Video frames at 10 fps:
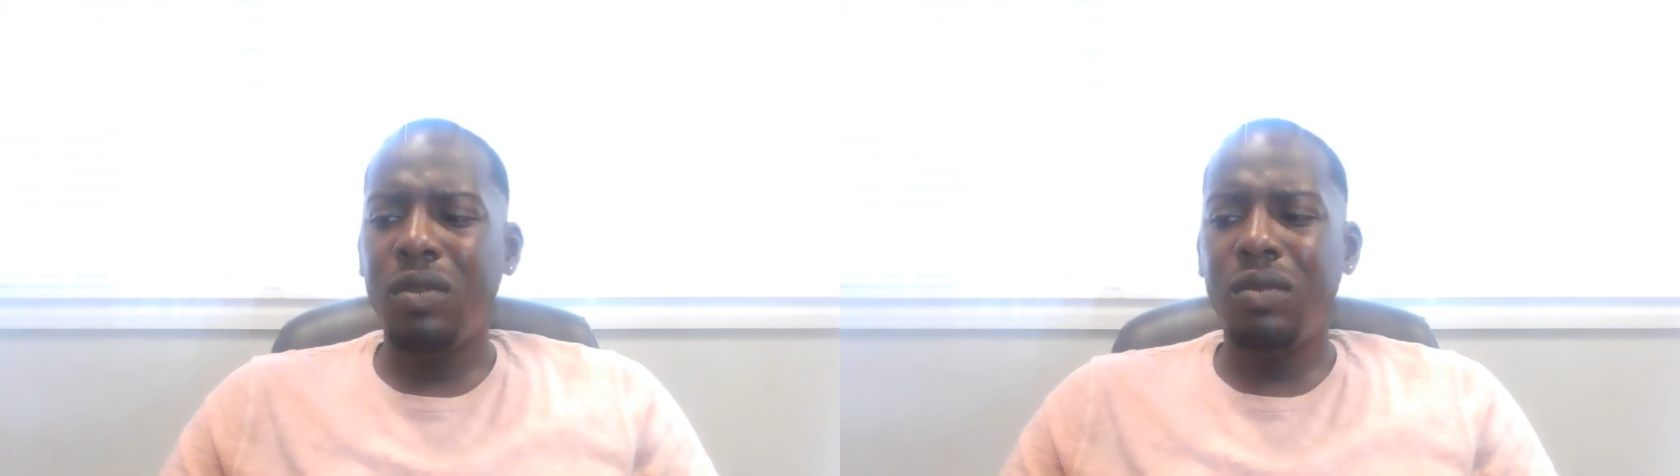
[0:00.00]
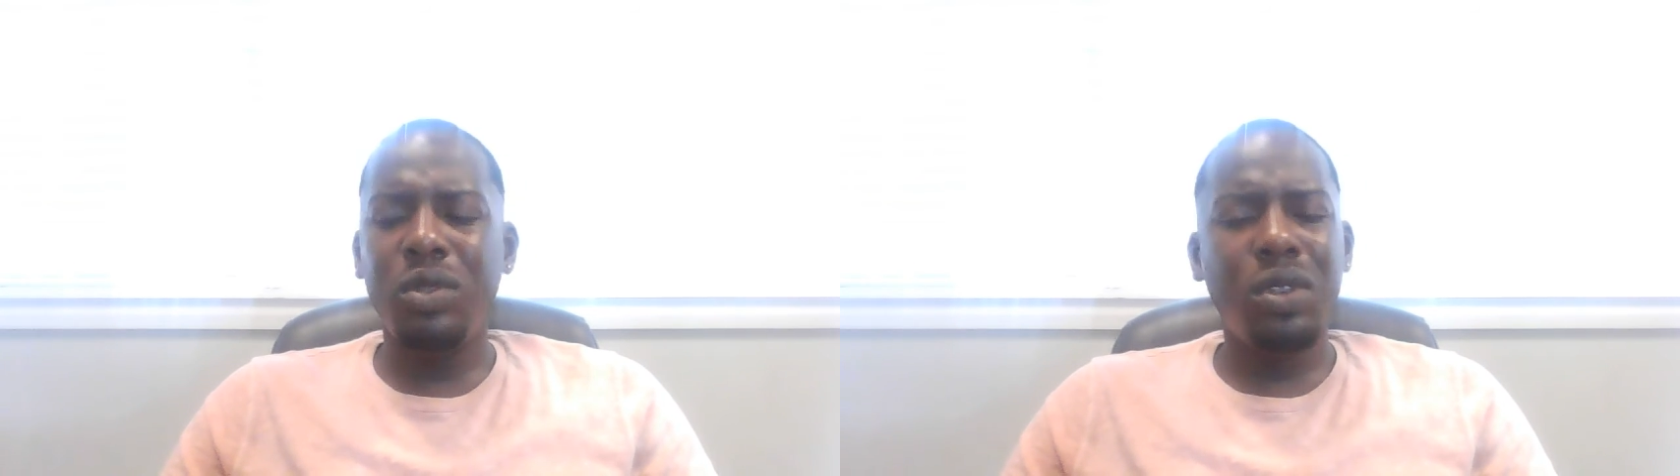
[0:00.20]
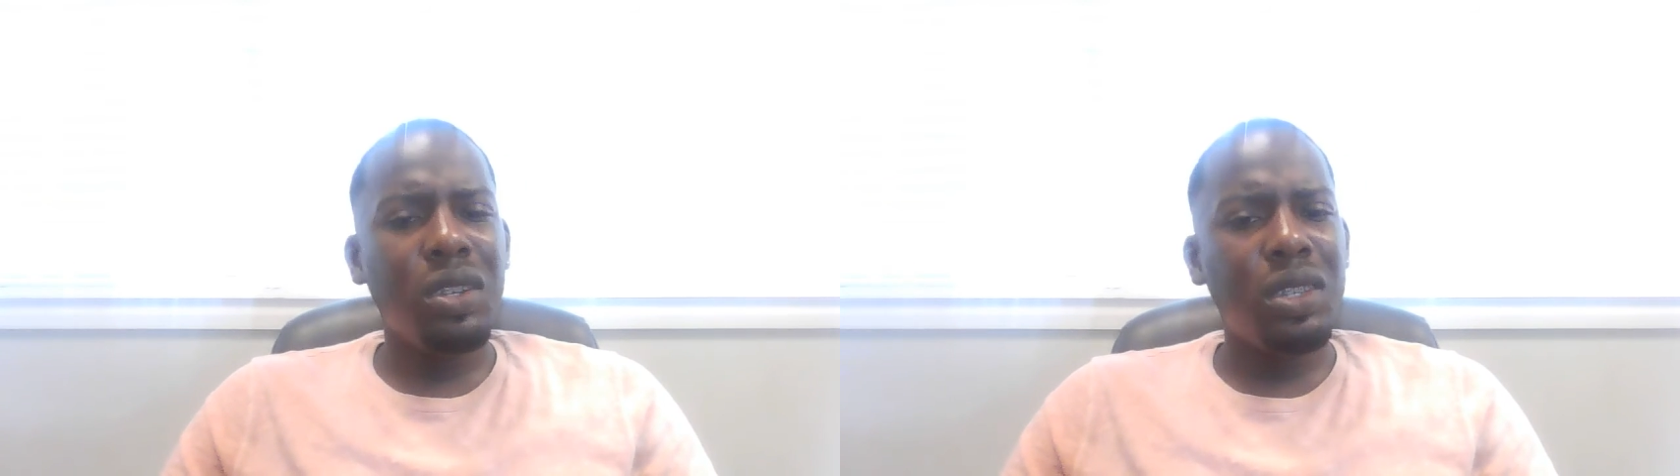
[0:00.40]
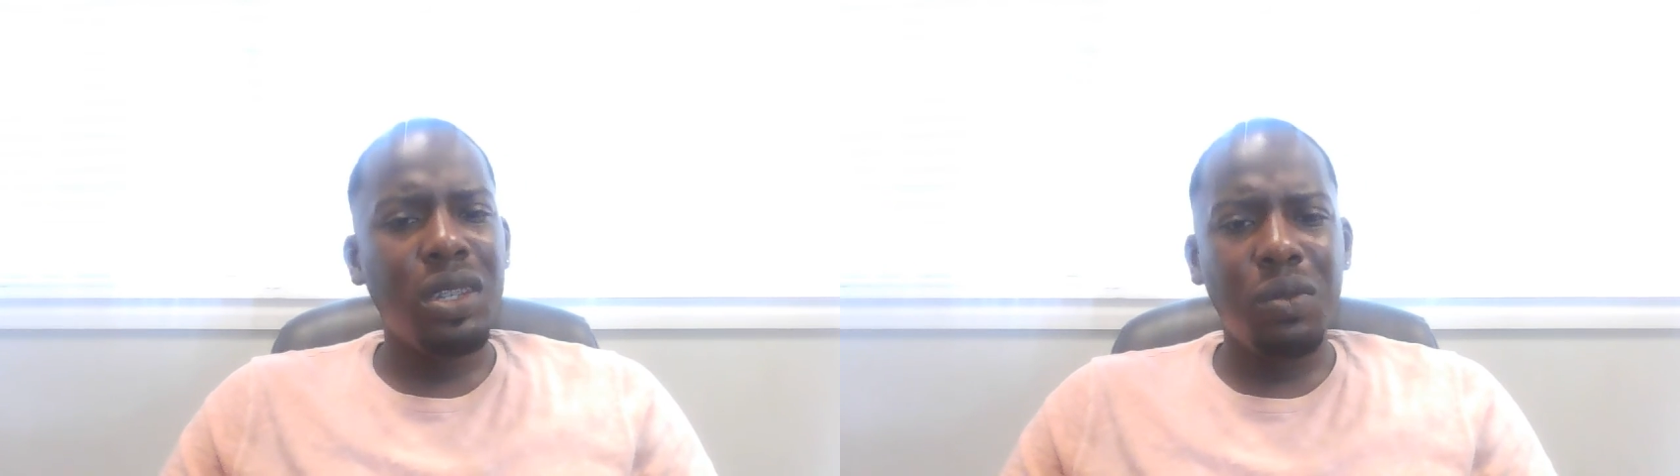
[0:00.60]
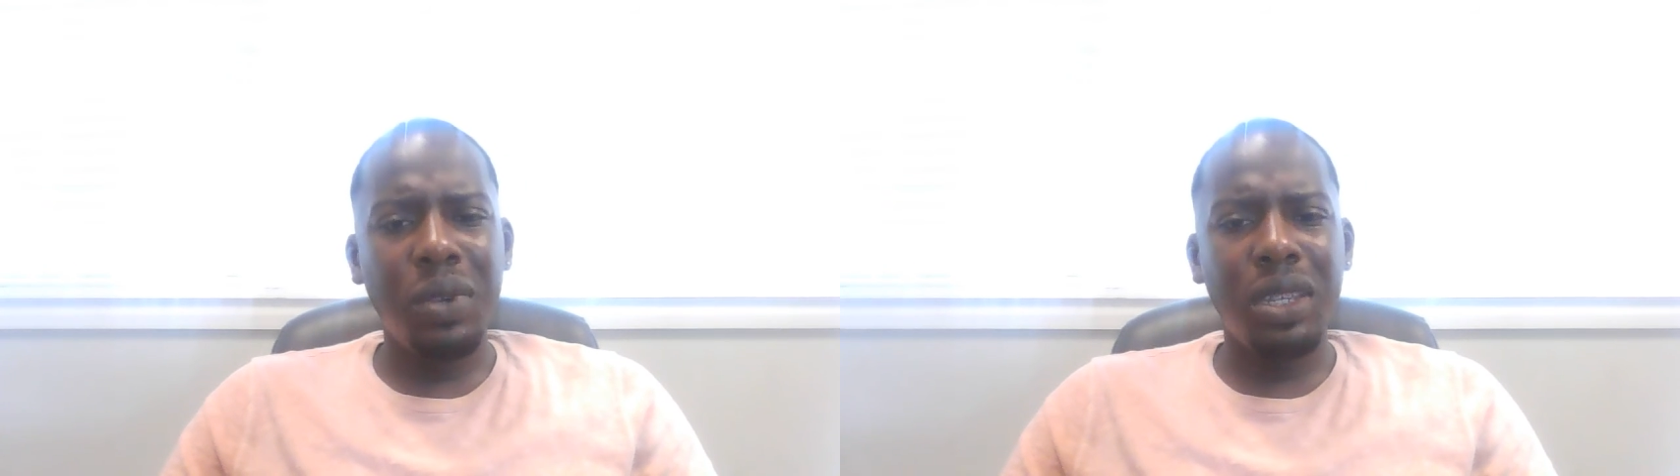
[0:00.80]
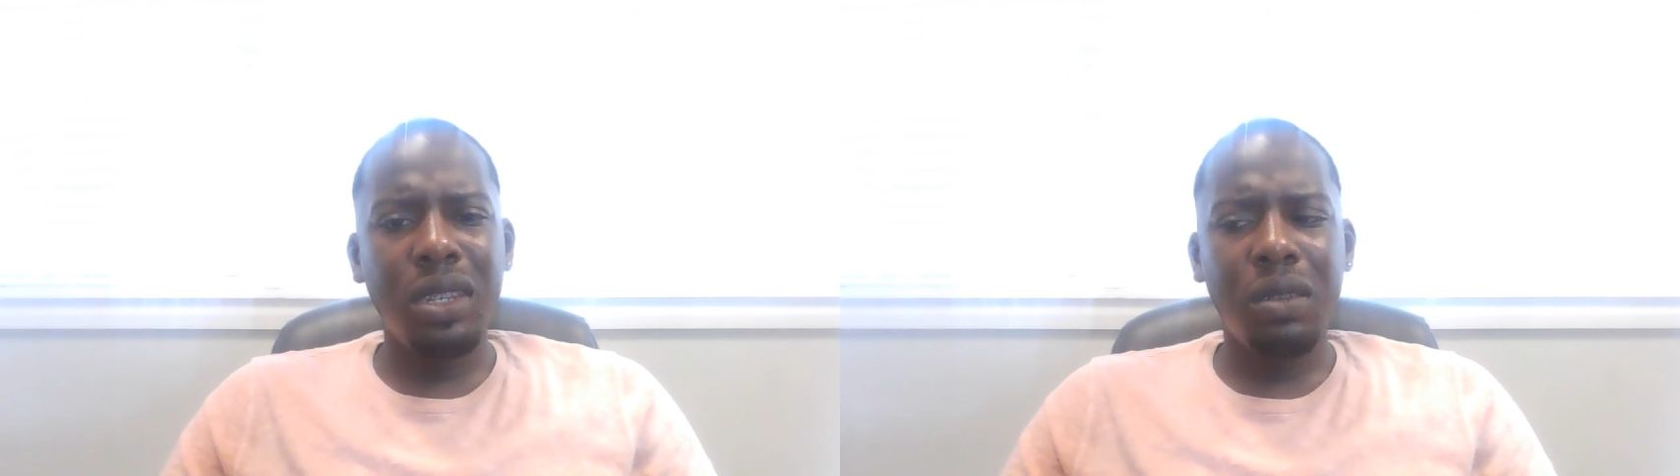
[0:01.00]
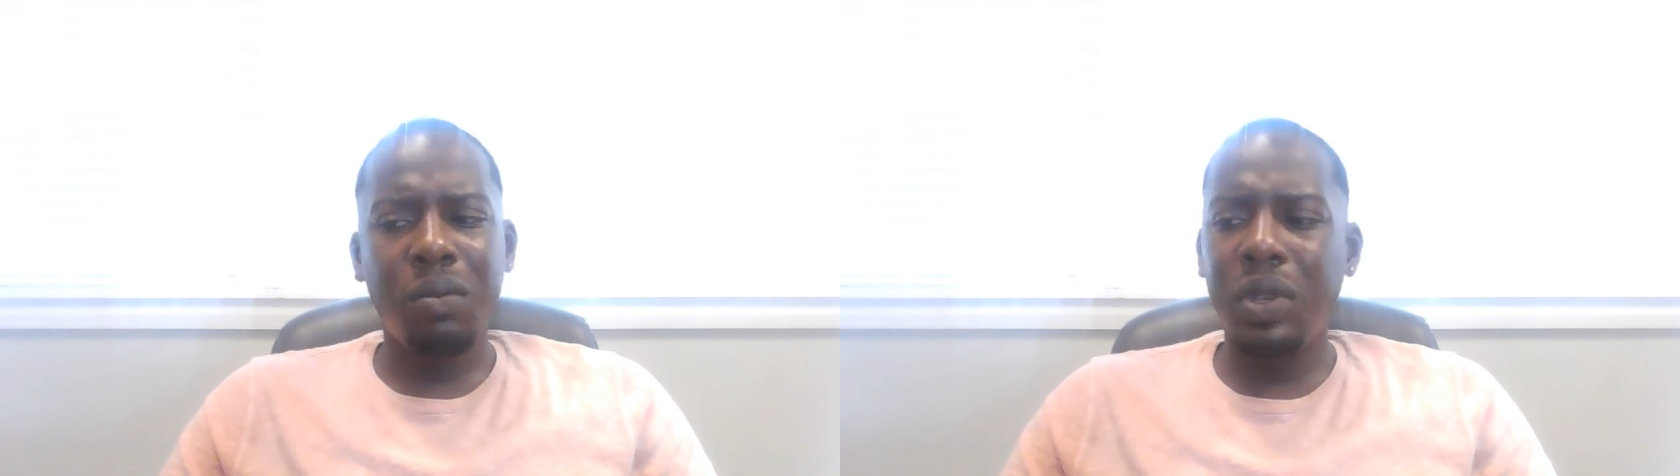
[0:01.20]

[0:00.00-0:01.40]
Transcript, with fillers: from certain situation